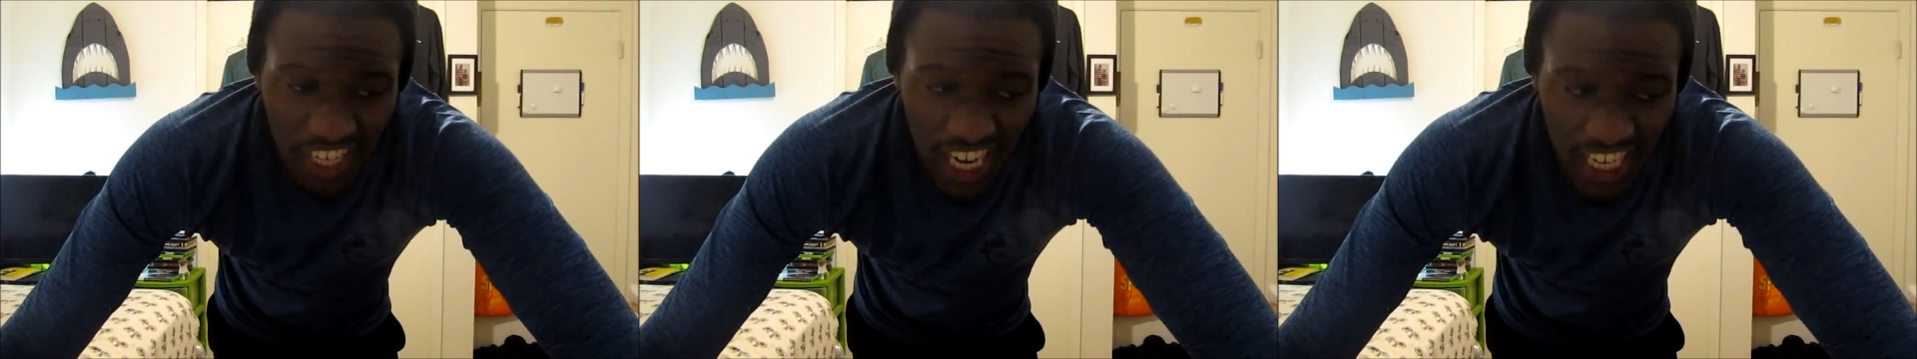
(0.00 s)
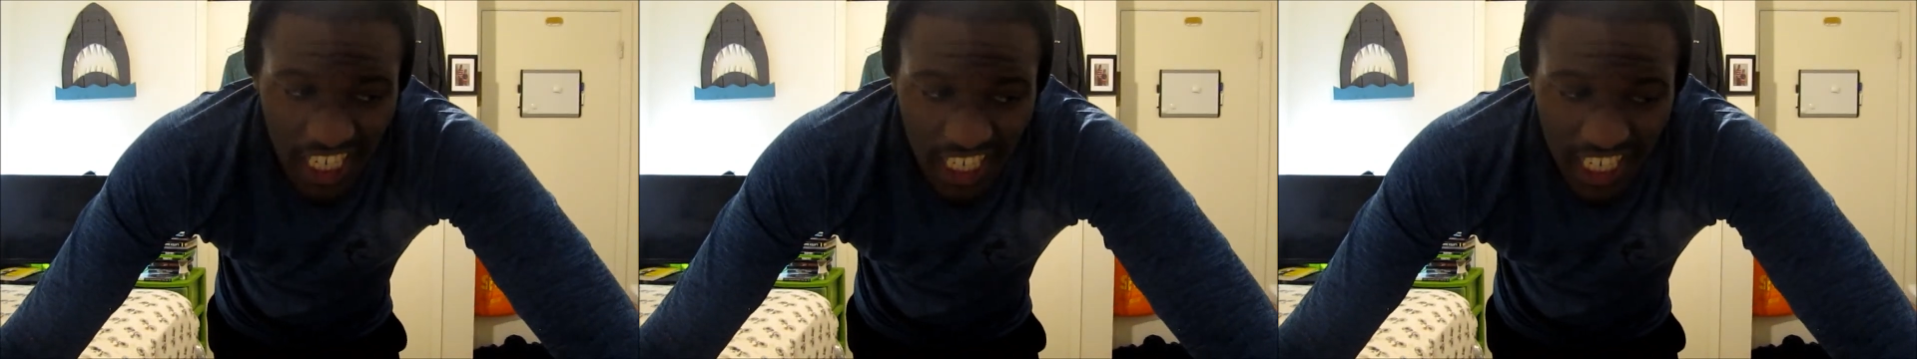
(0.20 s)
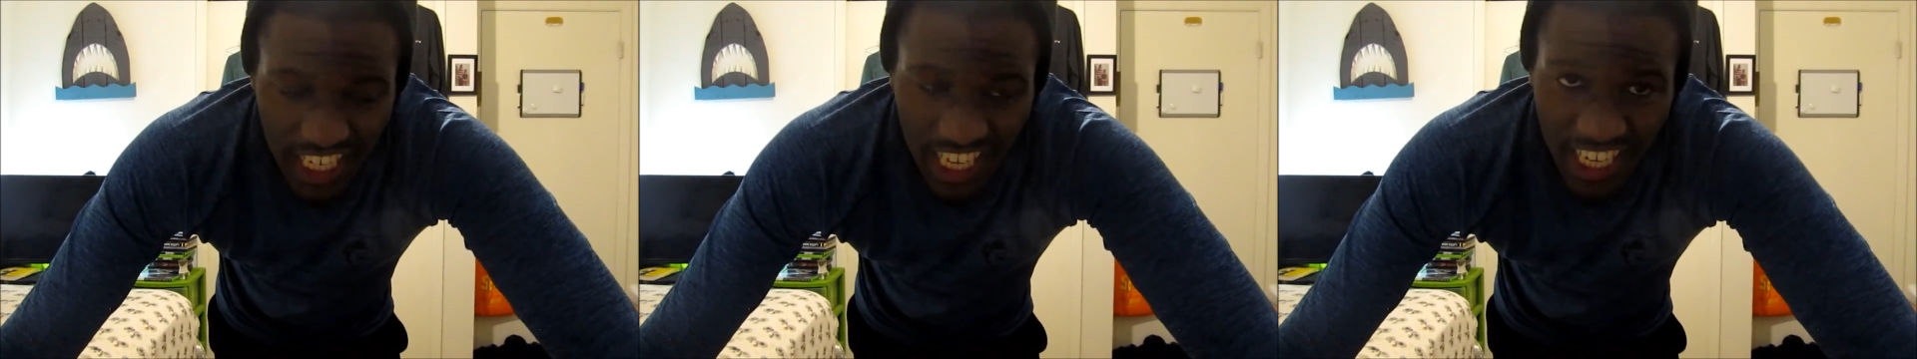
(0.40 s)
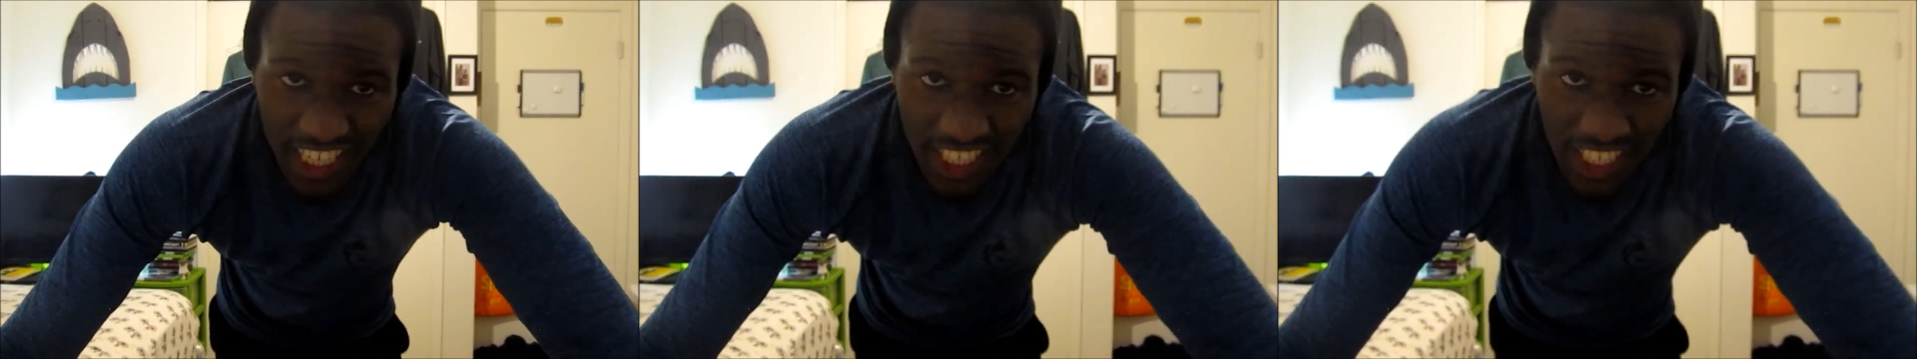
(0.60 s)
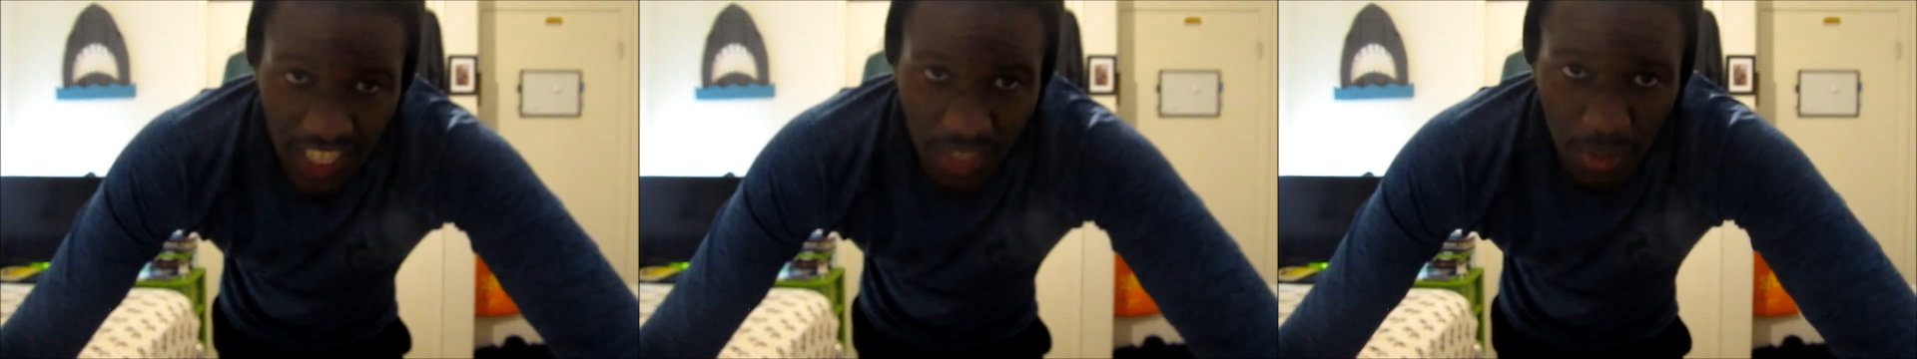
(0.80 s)
gotten an
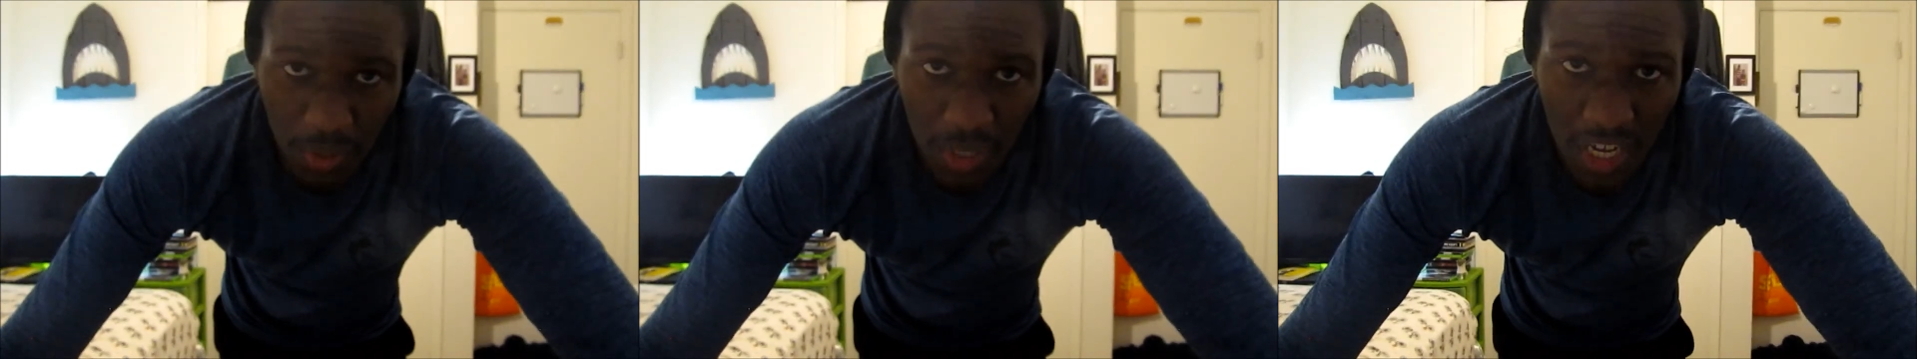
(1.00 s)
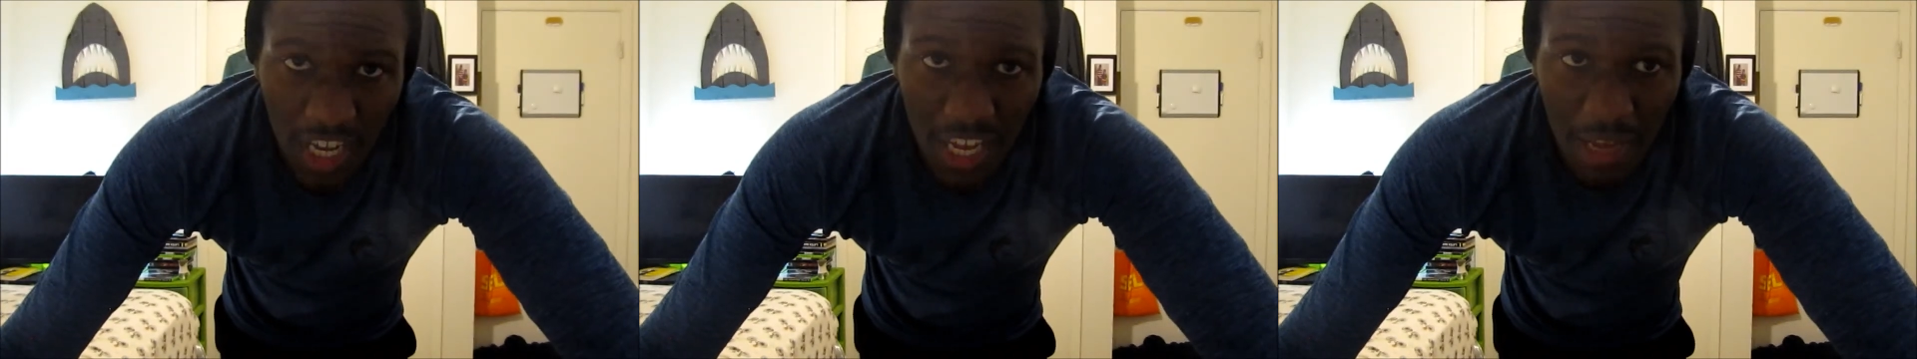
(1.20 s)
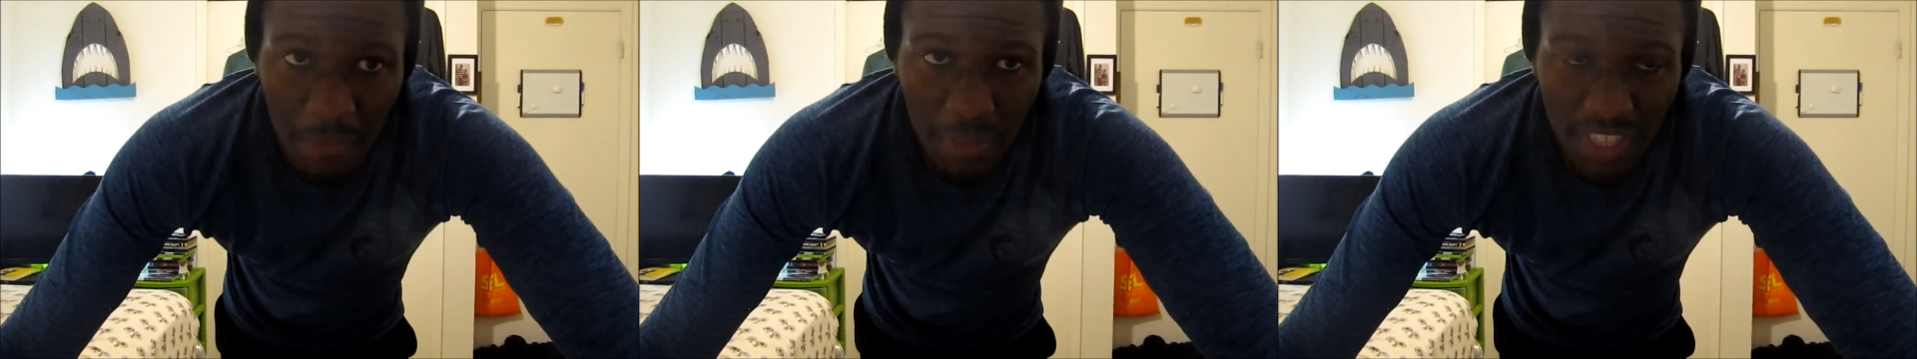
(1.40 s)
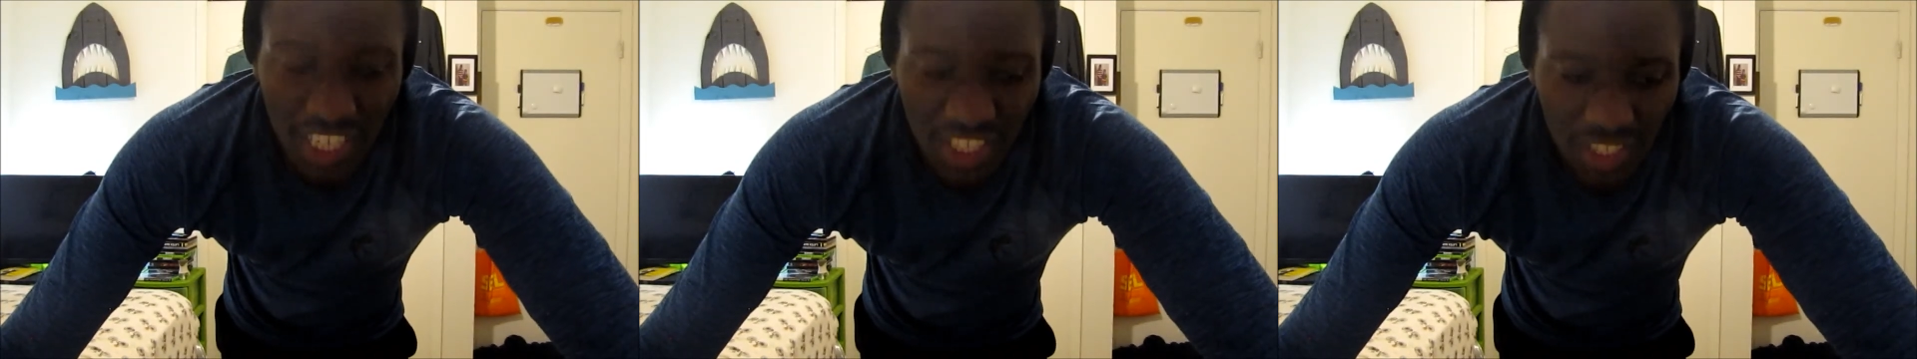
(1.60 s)
XL, but they